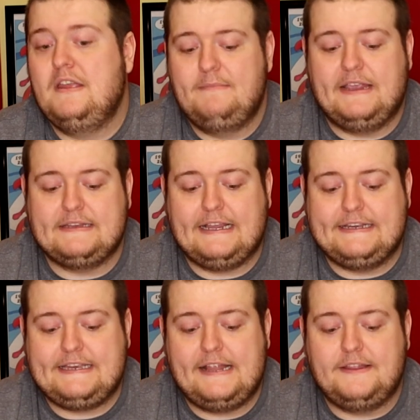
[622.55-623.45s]
Because, like I
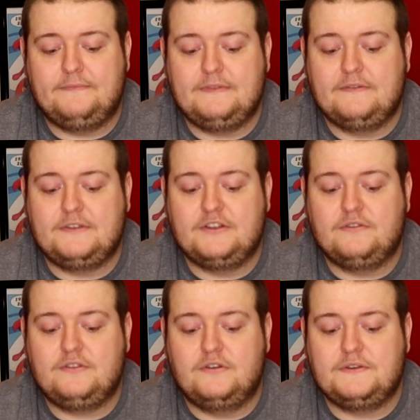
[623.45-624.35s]
said,
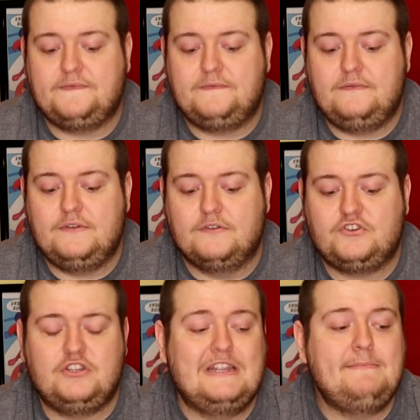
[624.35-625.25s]
those
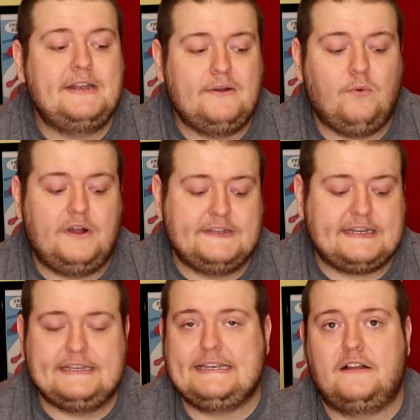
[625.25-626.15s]
limited ones
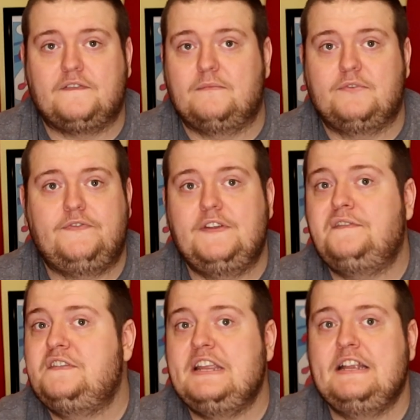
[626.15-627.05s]
can sell from
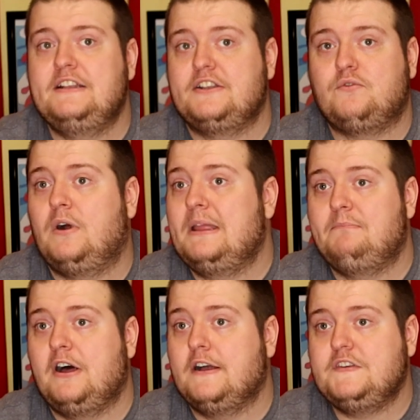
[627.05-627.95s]
15 to 20
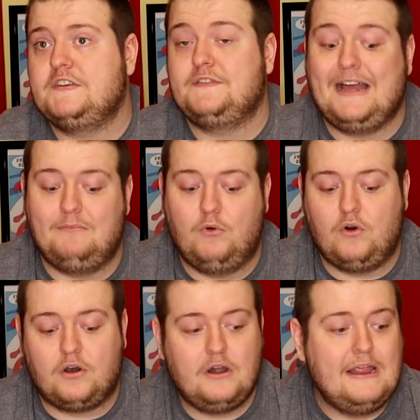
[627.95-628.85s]
bucks, if not
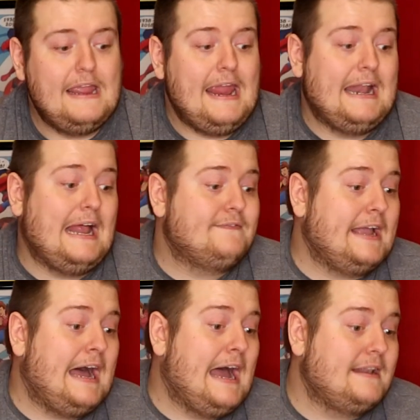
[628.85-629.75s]
more. And I've
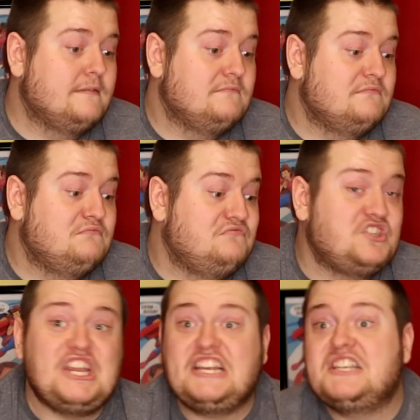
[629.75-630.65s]
got
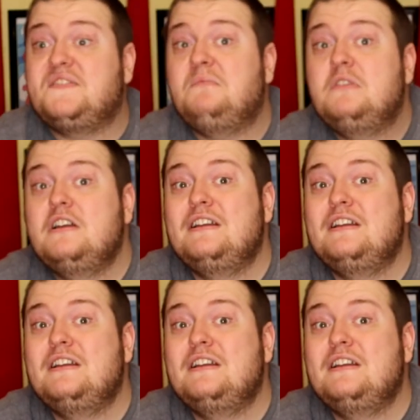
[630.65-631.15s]
6 of them.